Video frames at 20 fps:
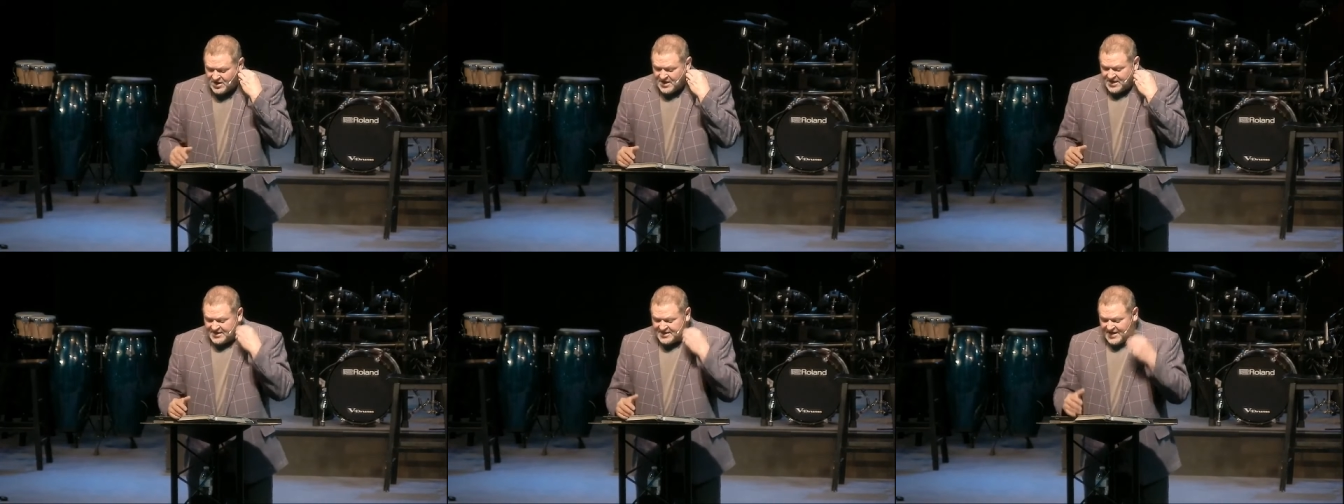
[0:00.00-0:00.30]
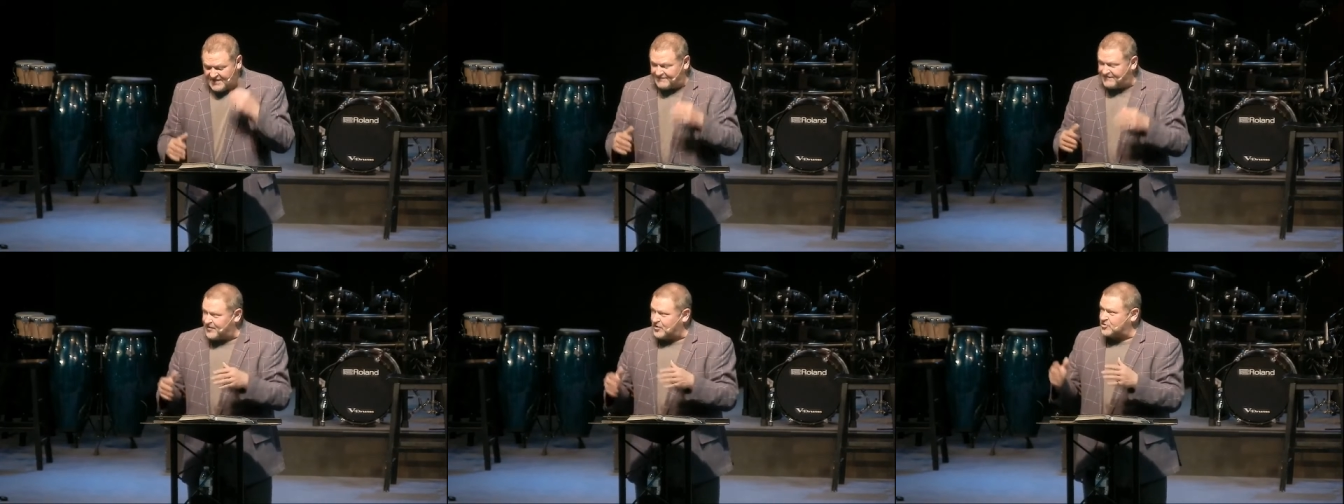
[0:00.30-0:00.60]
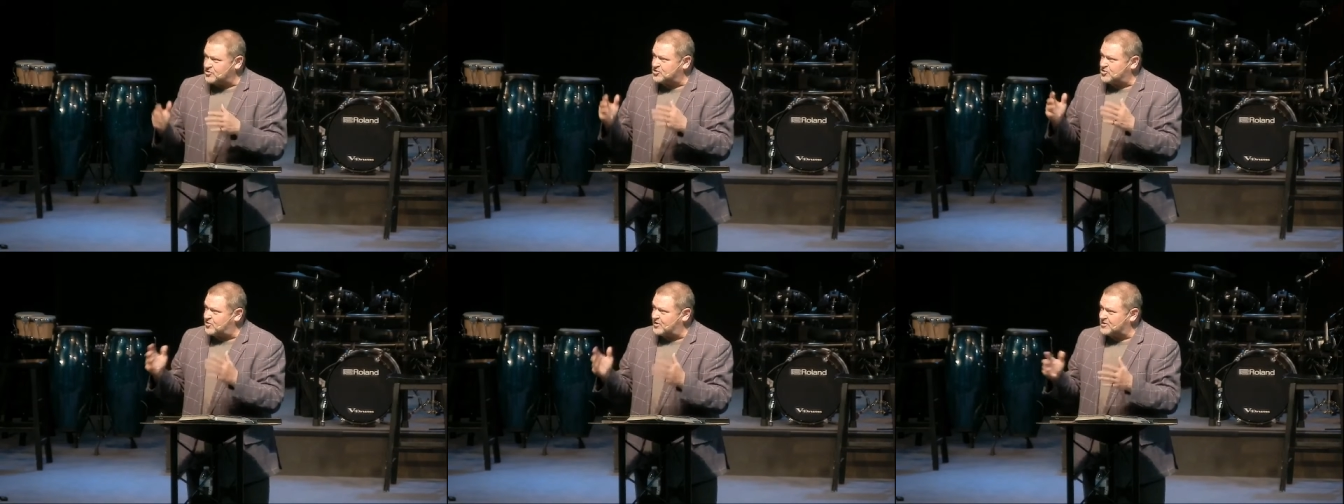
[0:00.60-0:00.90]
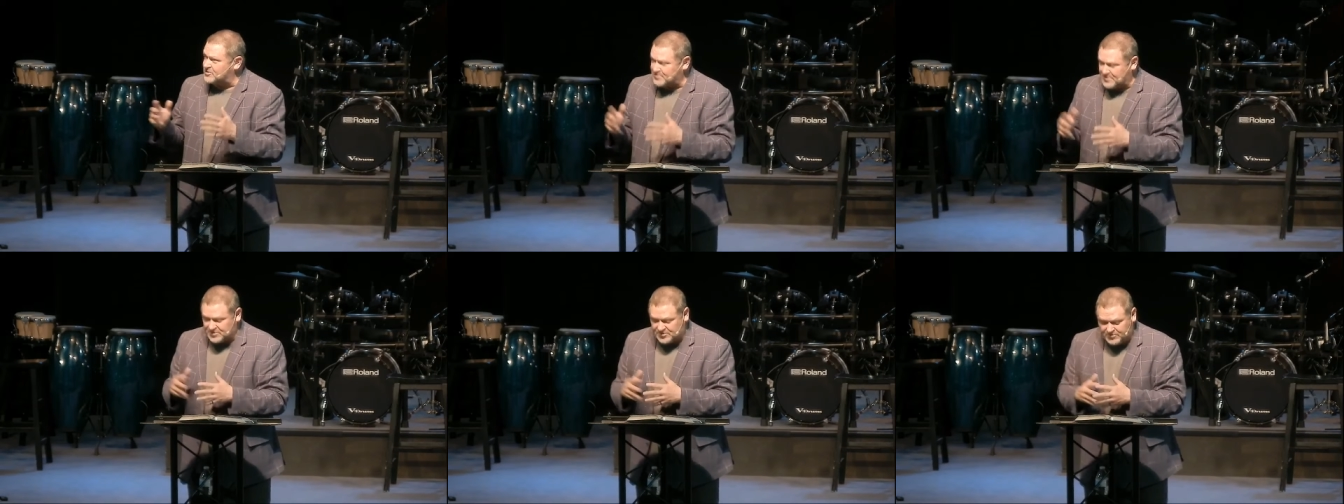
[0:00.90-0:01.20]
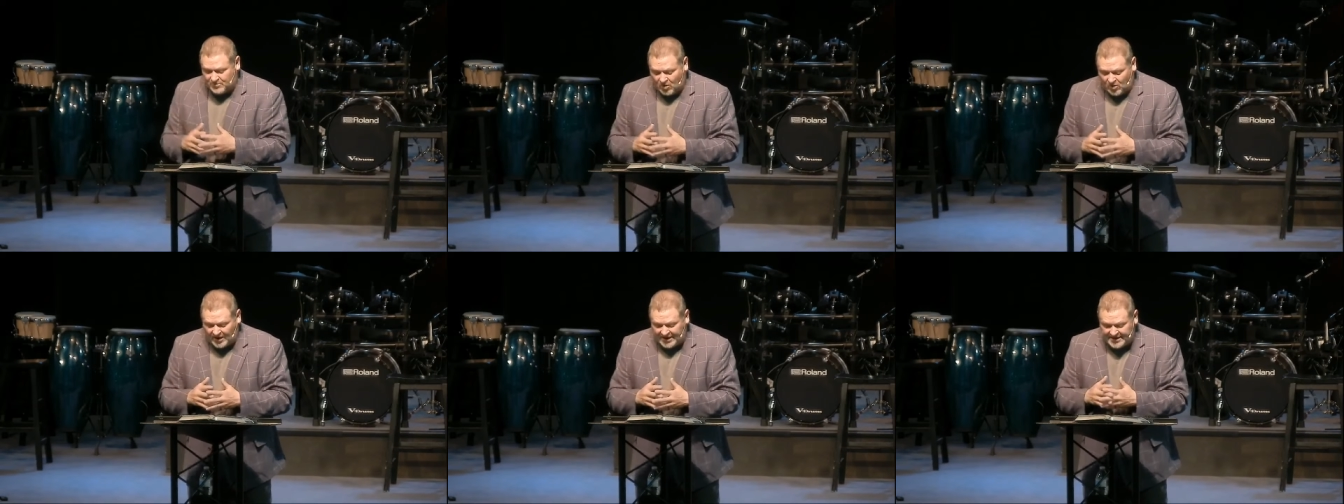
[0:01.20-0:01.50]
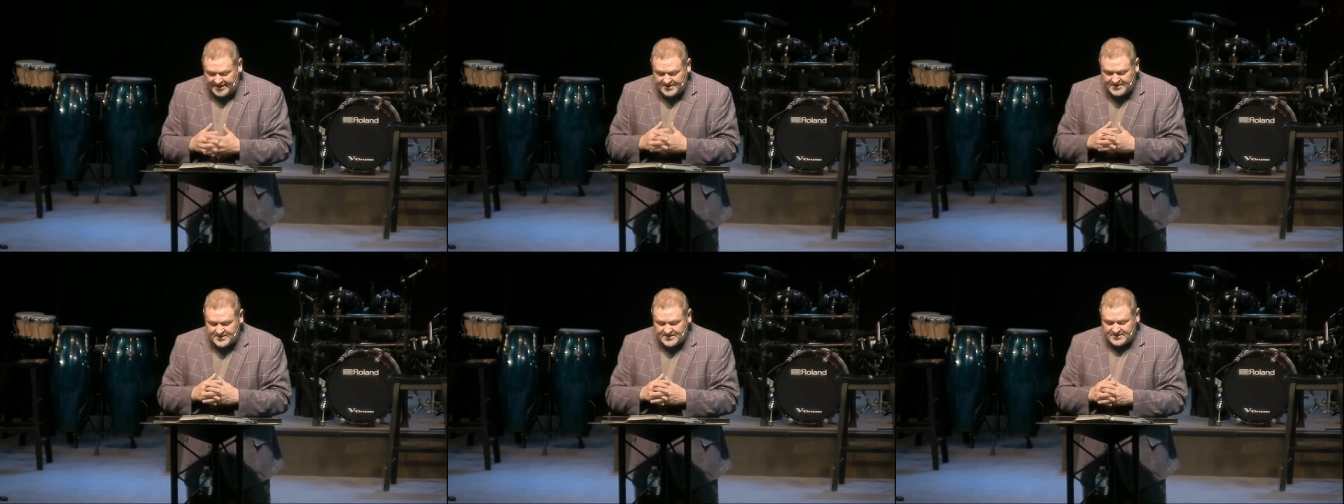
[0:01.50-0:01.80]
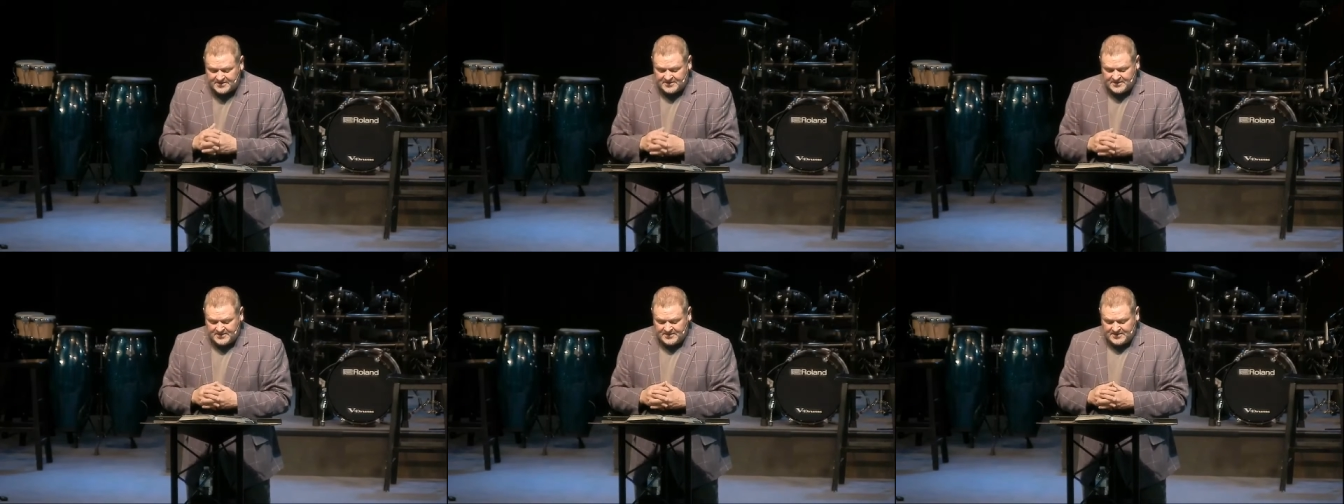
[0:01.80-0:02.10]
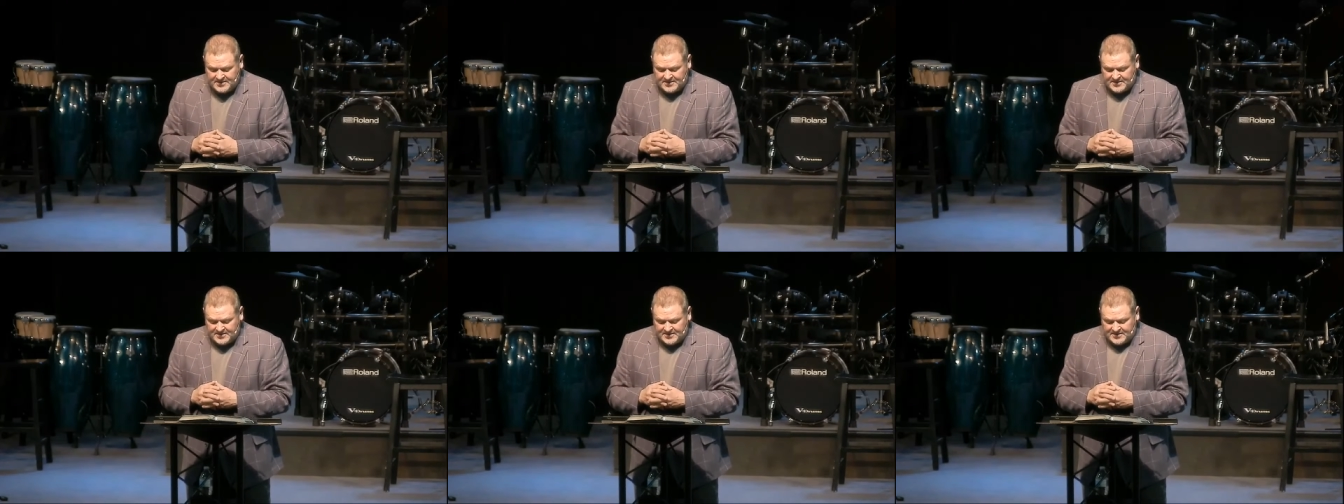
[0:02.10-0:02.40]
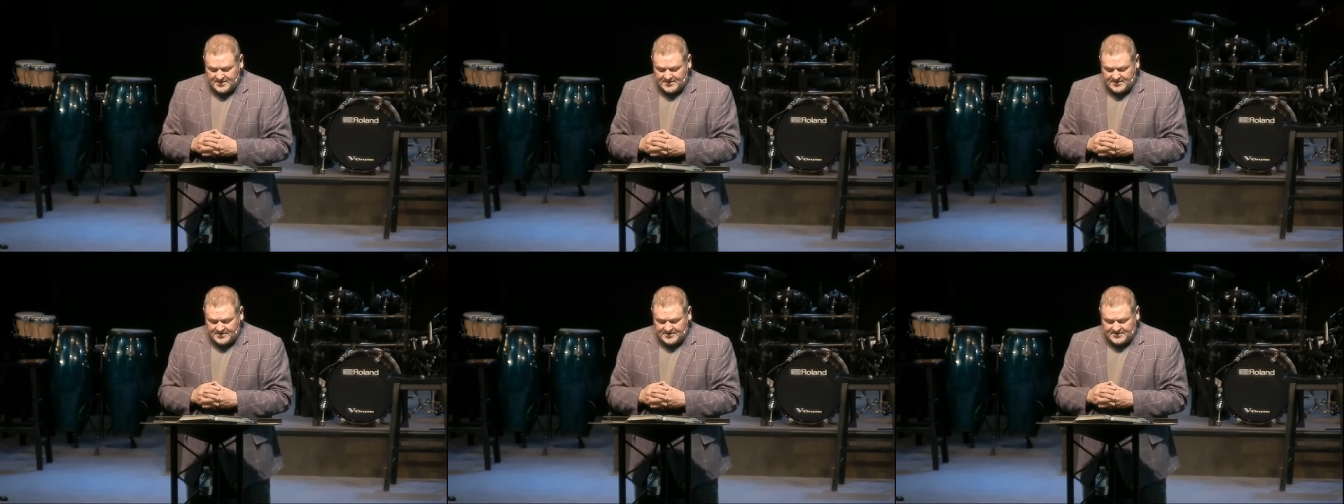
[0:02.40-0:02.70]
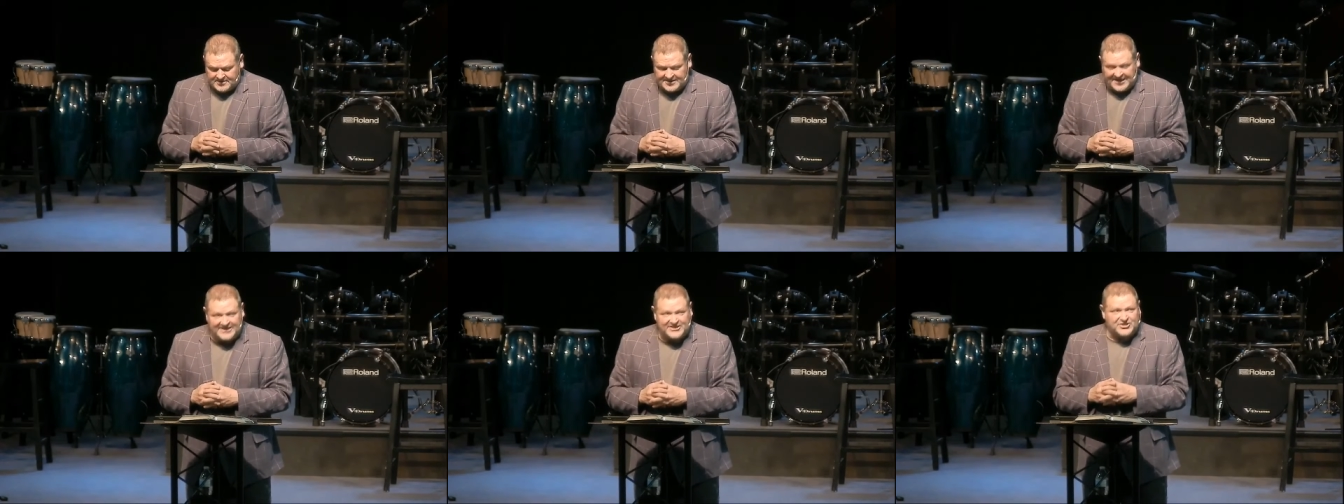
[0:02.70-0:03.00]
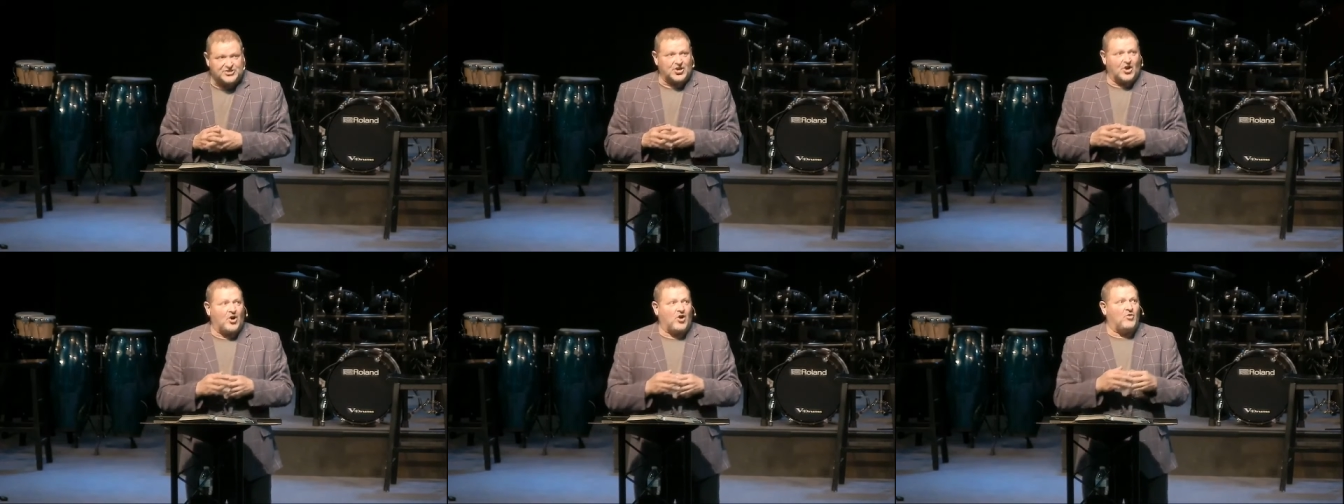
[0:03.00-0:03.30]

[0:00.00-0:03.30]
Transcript: that first Christmas morning? They saw